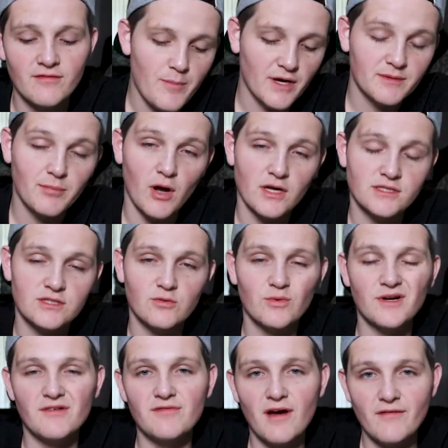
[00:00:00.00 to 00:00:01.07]
I picked Boston to
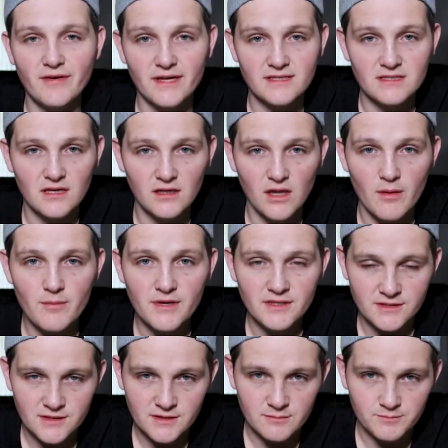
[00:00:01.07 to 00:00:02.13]
win in 5 against
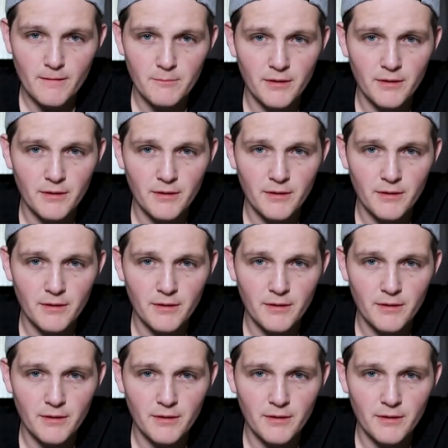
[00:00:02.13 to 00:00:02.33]
Columbus,